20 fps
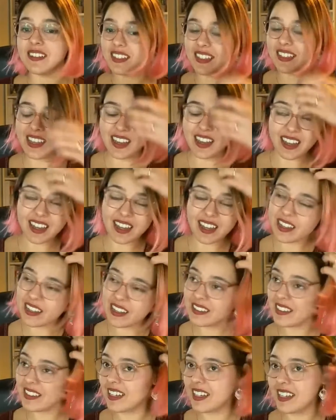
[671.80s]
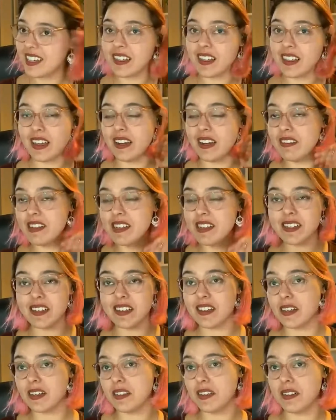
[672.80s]
Yeah, and here is
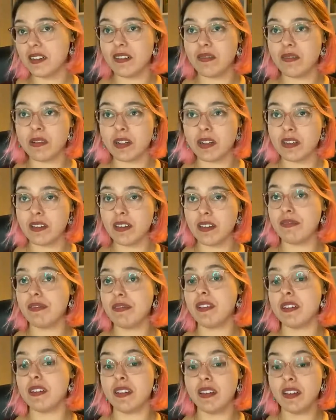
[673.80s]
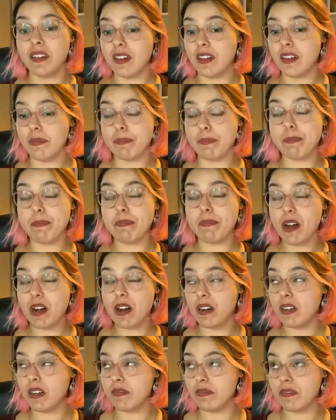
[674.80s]
another one of the
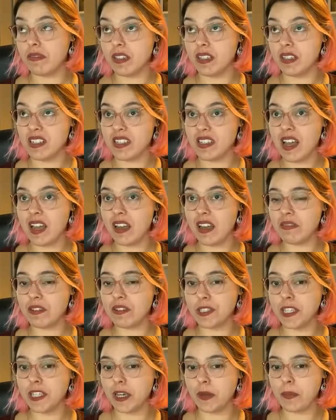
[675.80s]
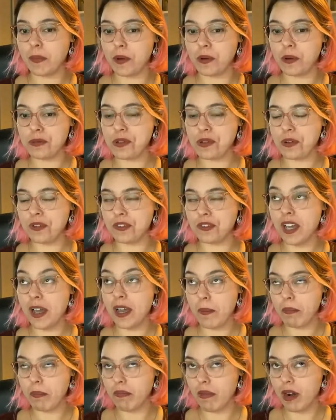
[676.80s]
marvelous, ironic mode on
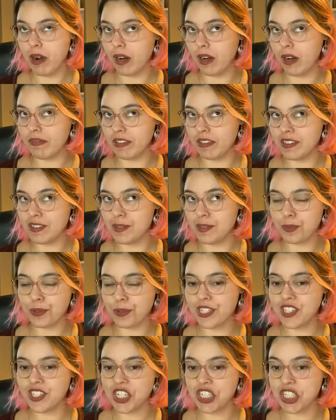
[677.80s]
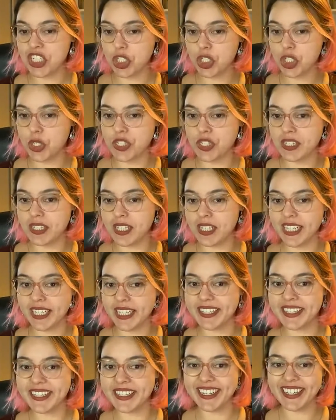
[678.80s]
marvelous British
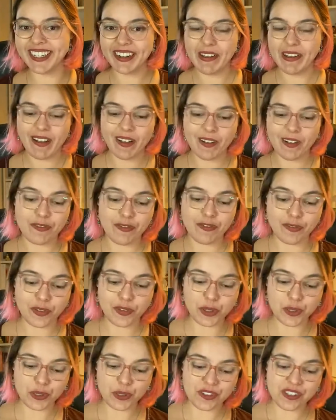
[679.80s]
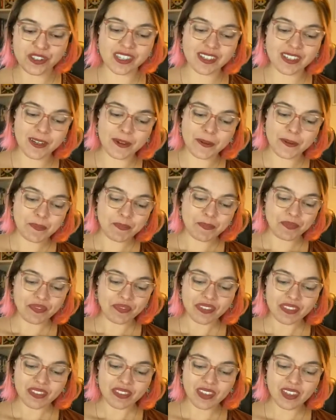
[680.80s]
cuisine foods:
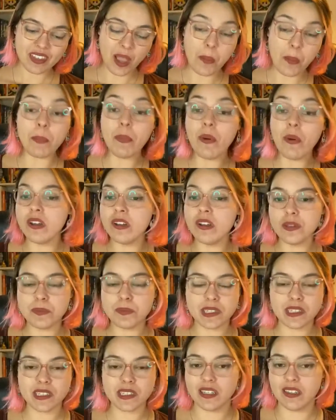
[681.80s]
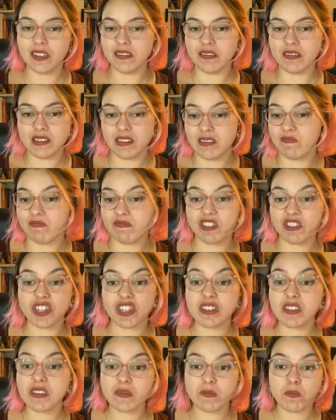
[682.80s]
boiled potatoes.
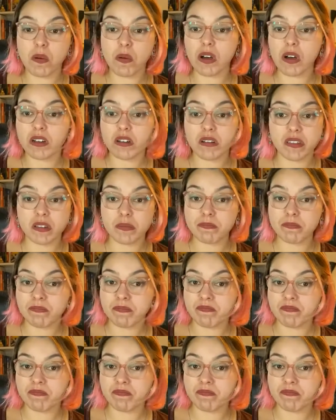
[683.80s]
Just boil them.